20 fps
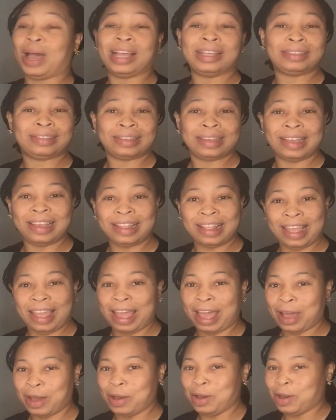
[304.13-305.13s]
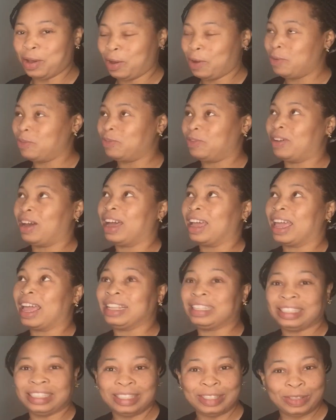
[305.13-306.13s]
are seeing here for
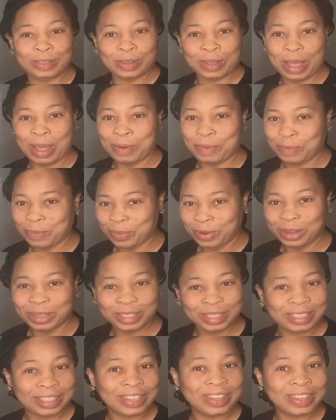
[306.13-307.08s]
getting to a month,